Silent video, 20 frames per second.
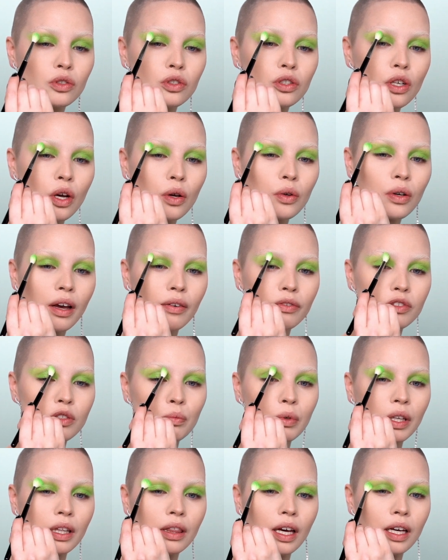don't have to
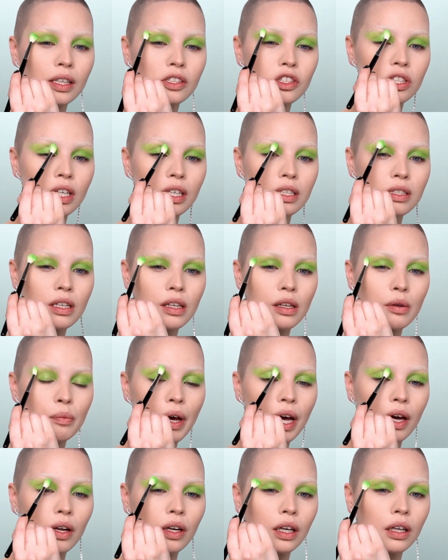be that gentle
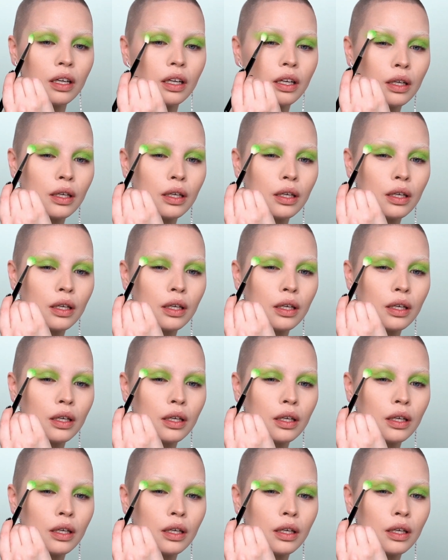about it.